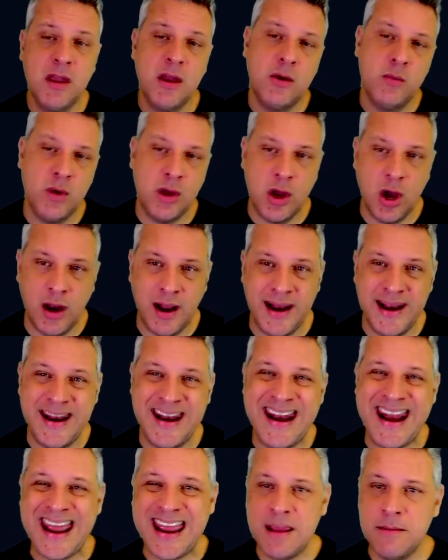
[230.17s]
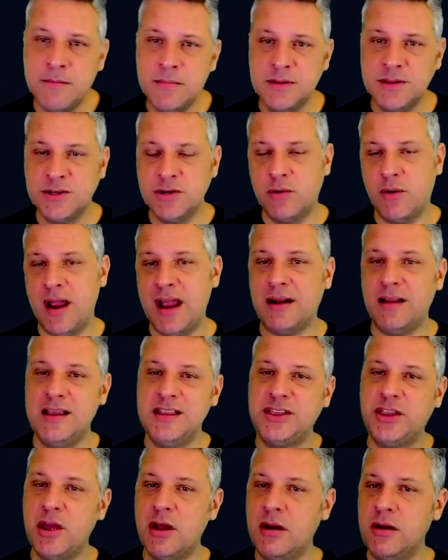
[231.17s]
we're gonna name the directory
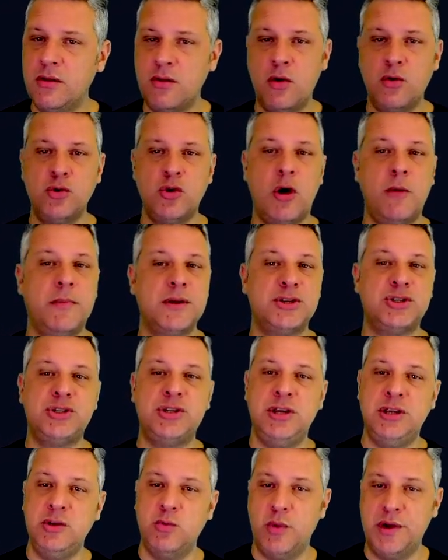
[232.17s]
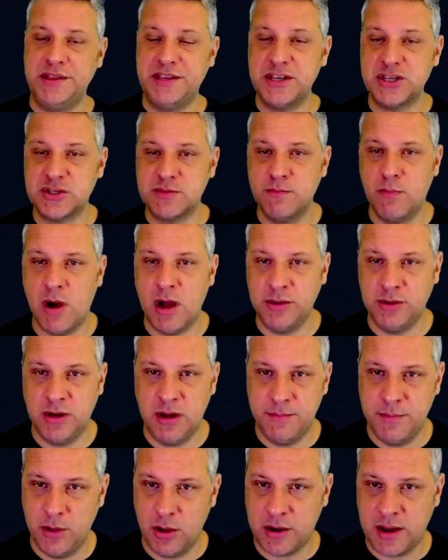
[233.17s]
internally on your machine where this mod gonna
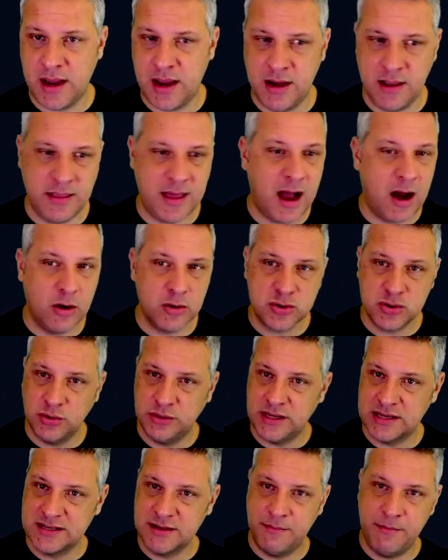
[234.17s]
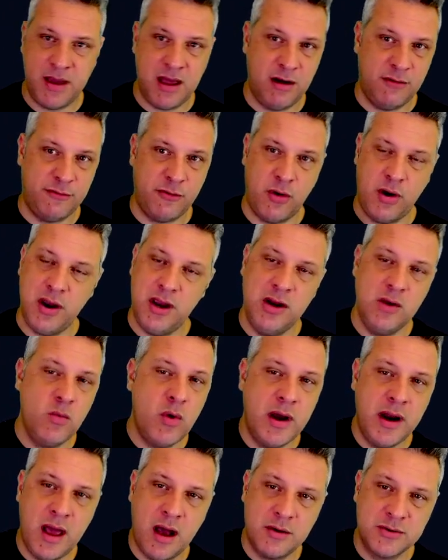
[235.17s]
be located. Also, doesn't matter for
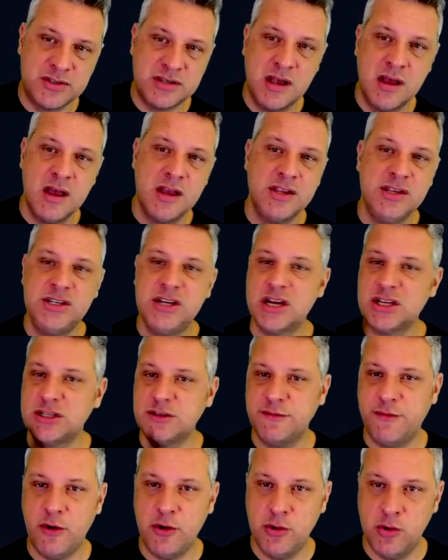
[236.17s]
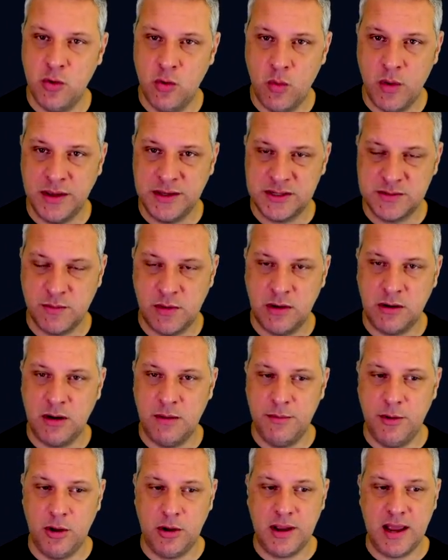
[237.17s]
anyone else, just for you where this mod
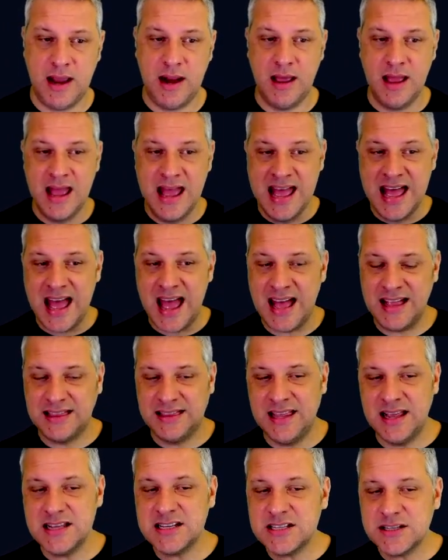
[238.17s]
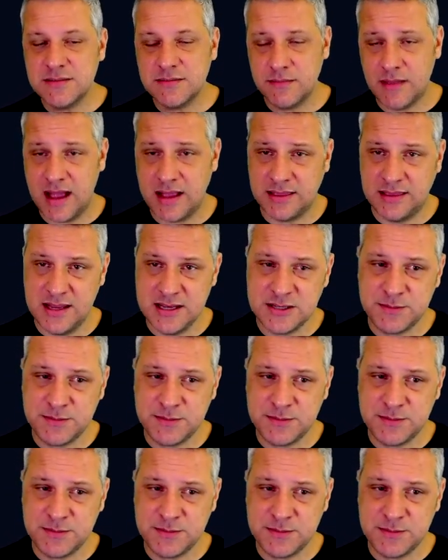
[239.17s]
gonna be located. At this